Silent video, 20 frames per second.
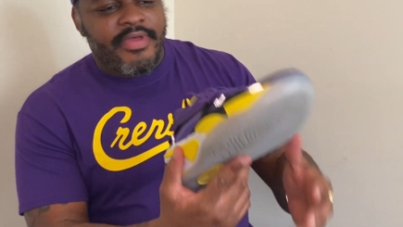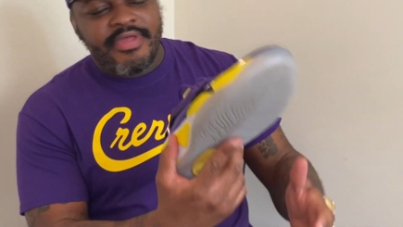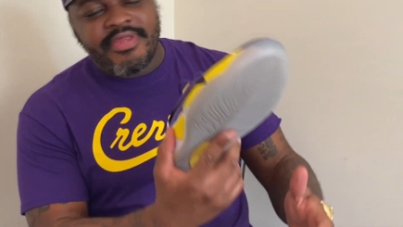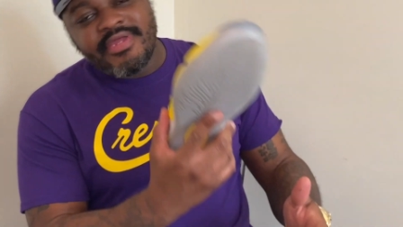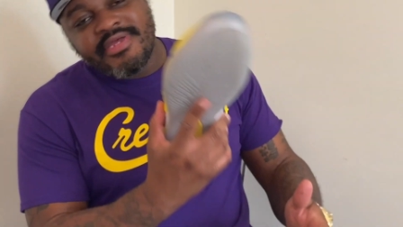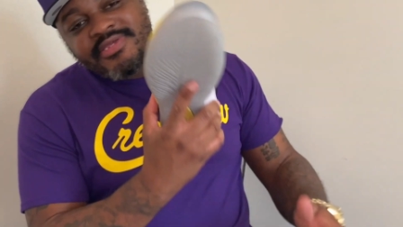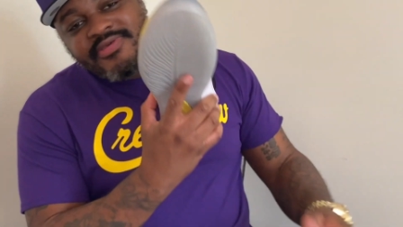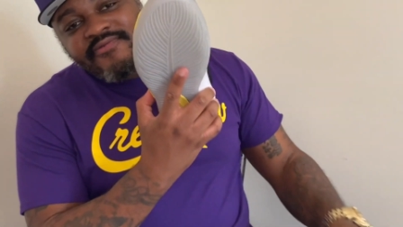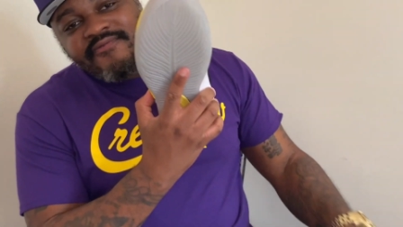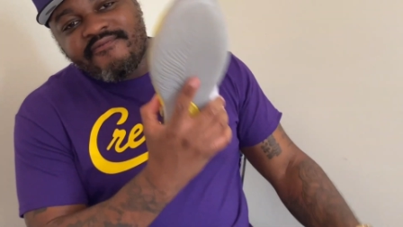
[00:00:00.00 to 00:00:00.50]

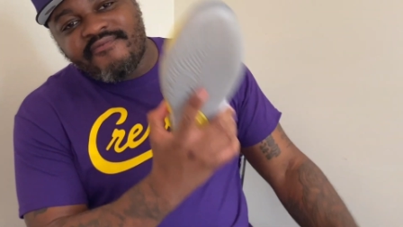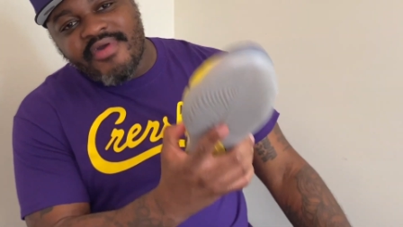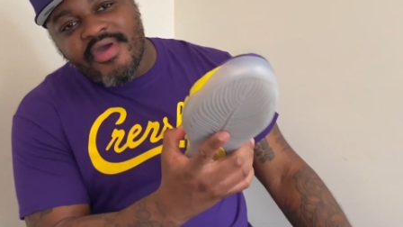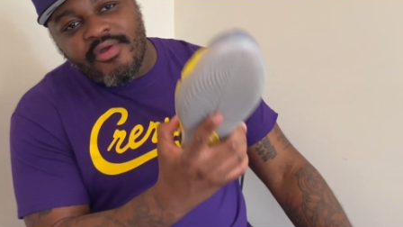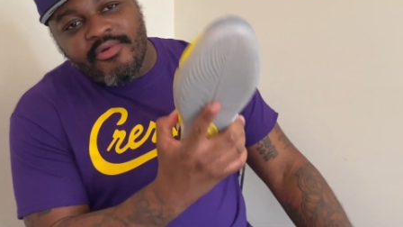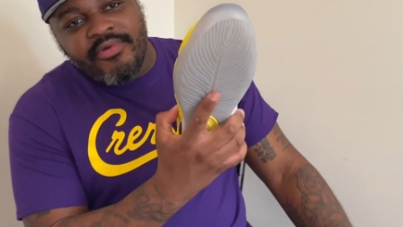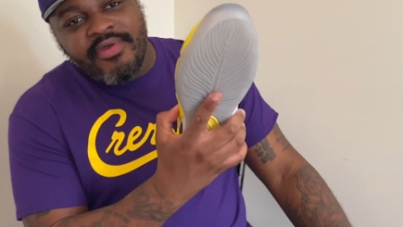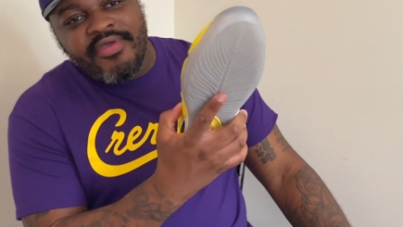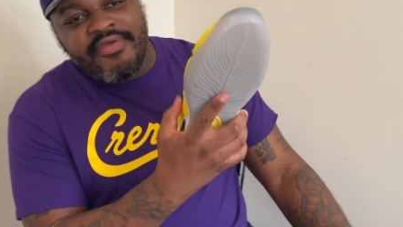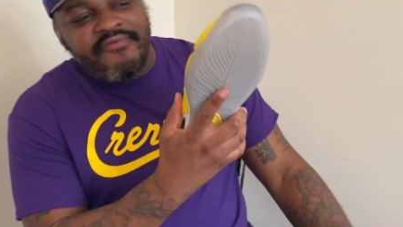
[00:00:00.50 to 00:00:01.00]
These are
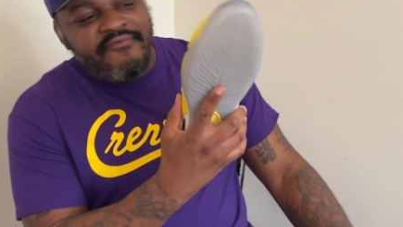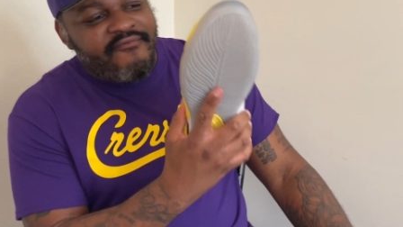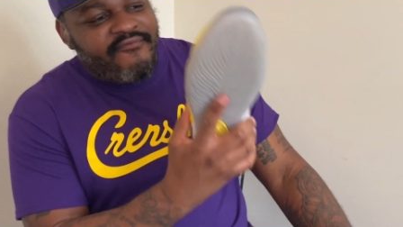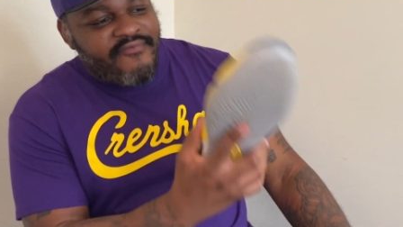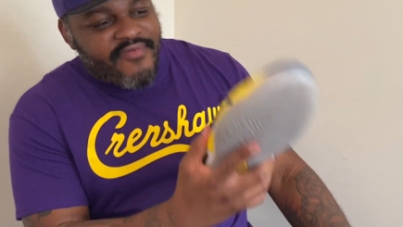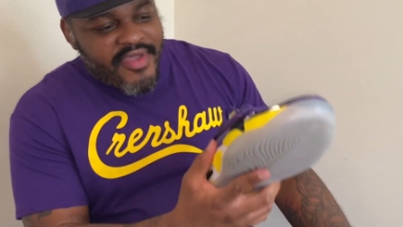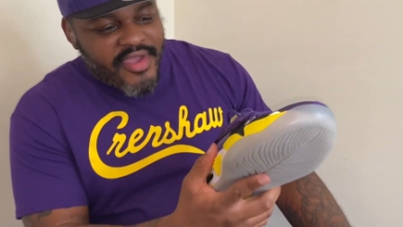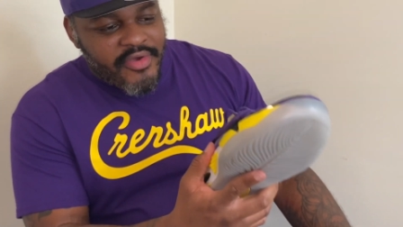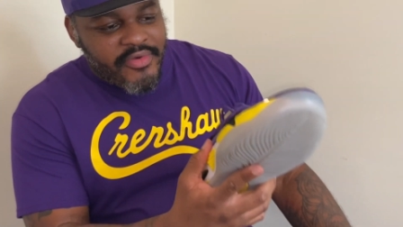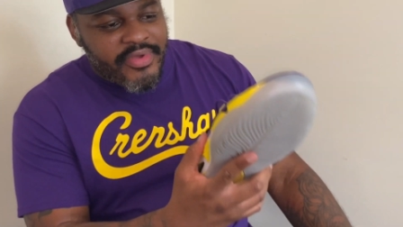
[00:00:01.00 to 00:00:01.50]
very,
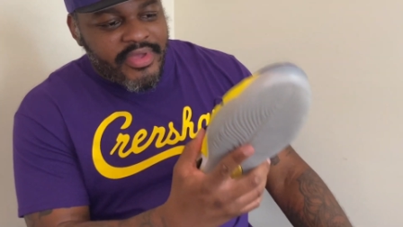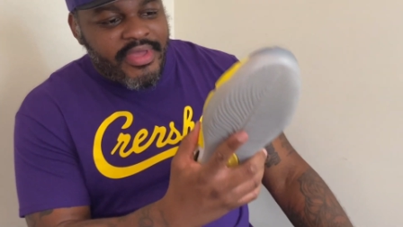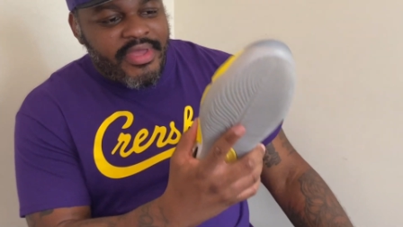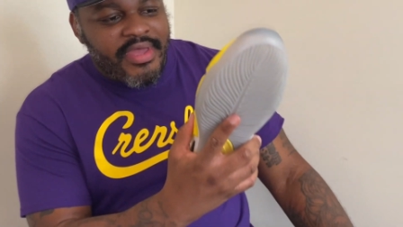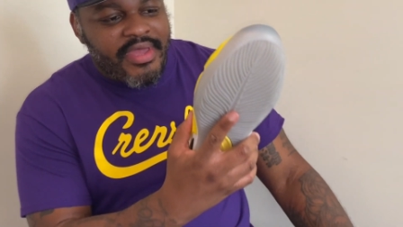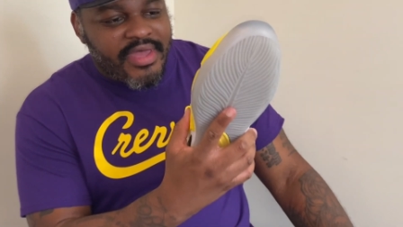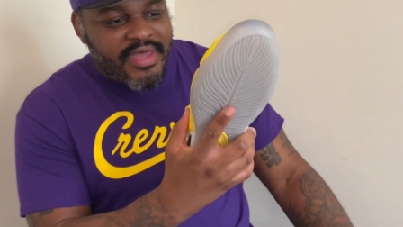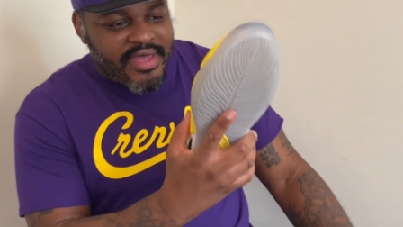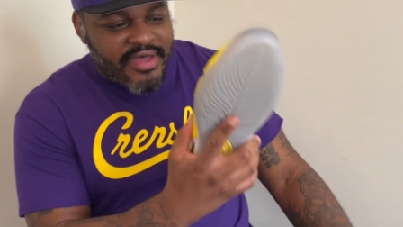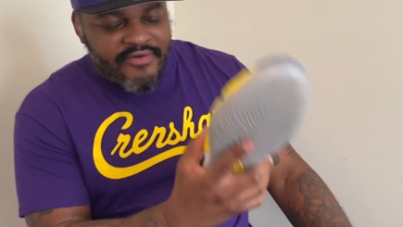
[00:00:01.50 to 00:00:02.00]
very
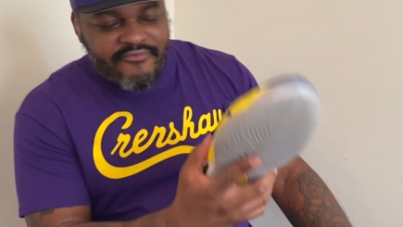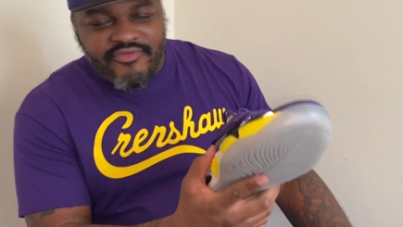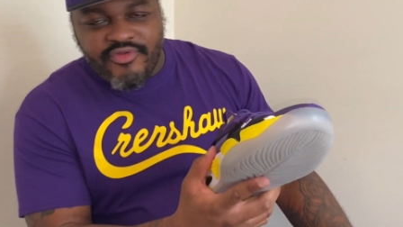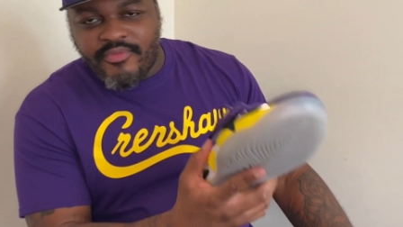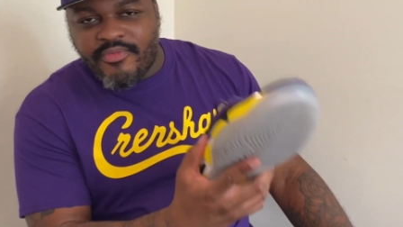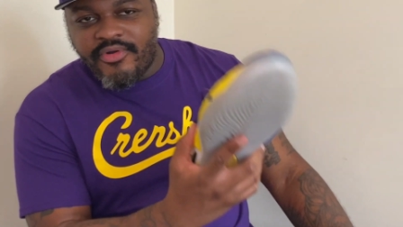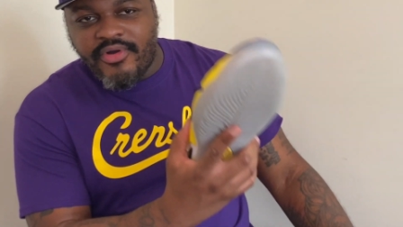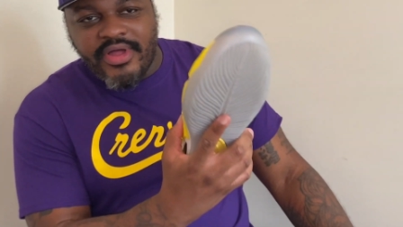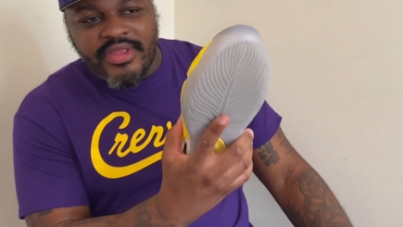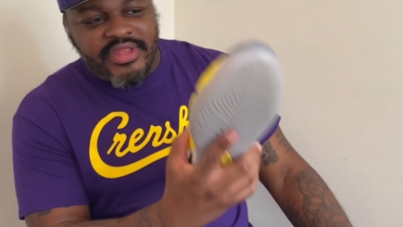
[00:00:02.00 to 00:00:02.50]

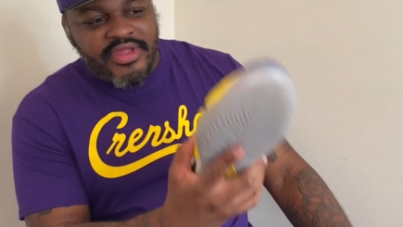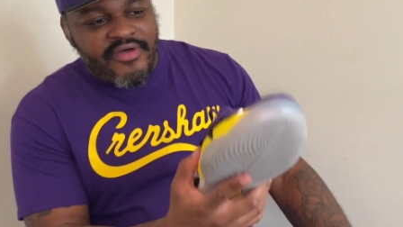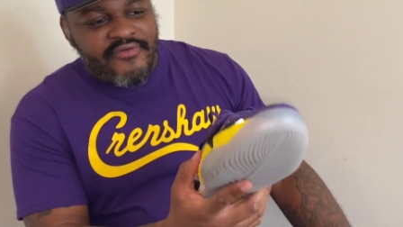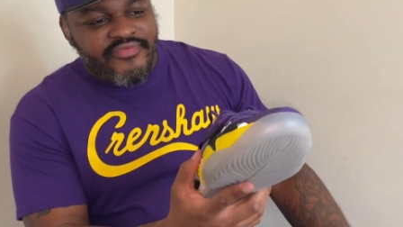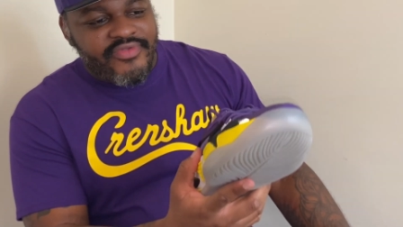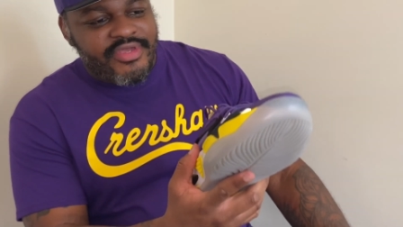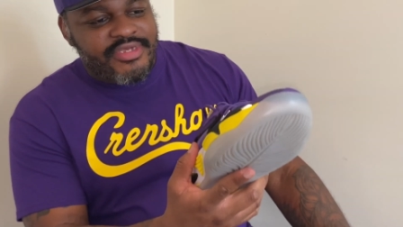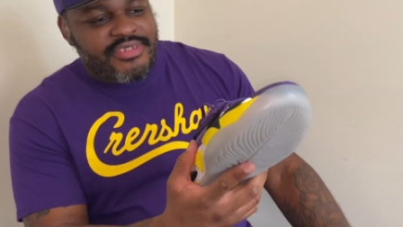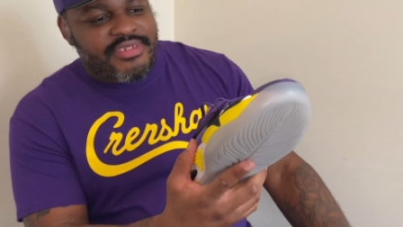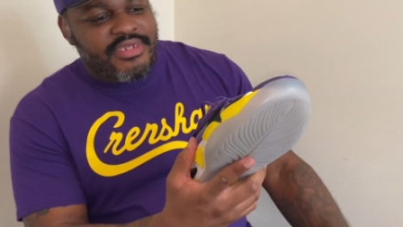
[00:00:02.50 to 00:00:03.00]
comfortable. I love
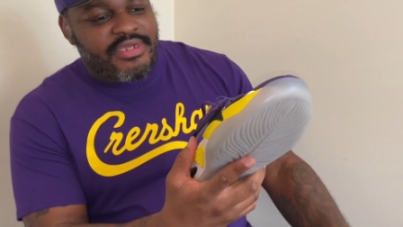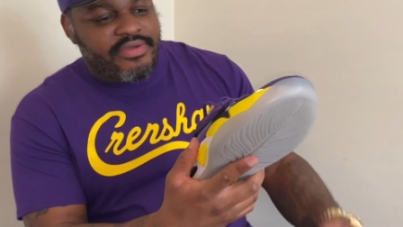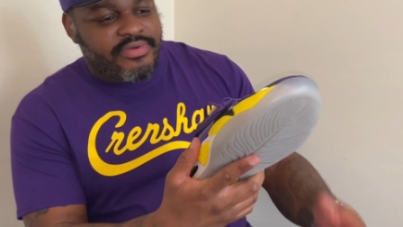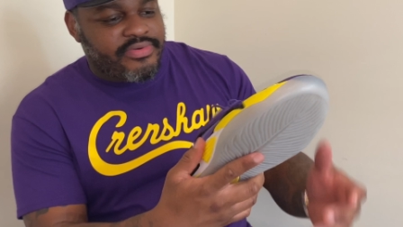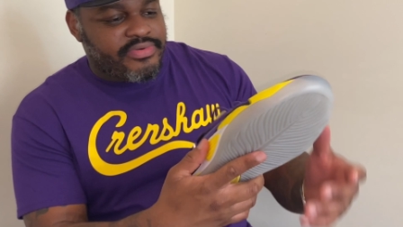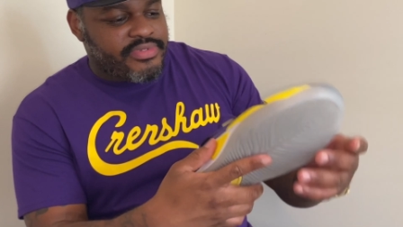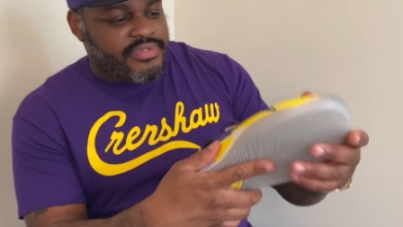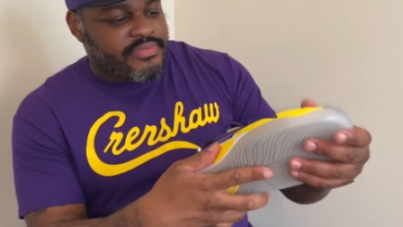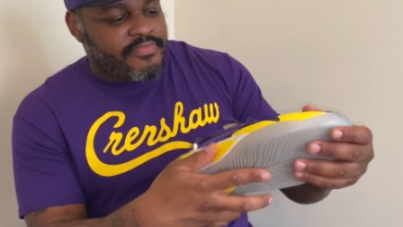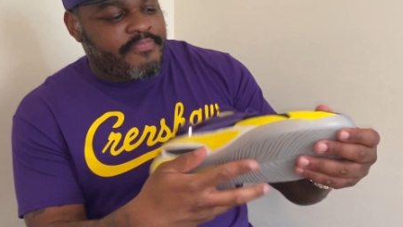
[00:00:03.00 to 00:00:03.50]
these
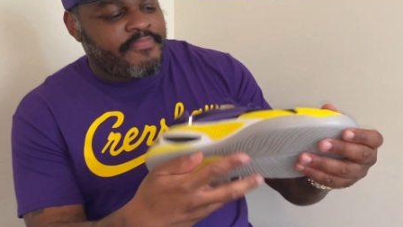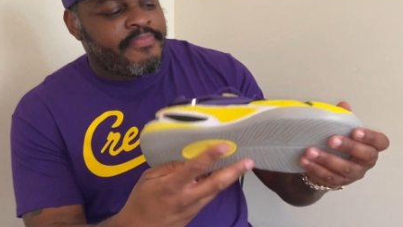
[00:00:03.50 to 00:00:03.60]
sneakers.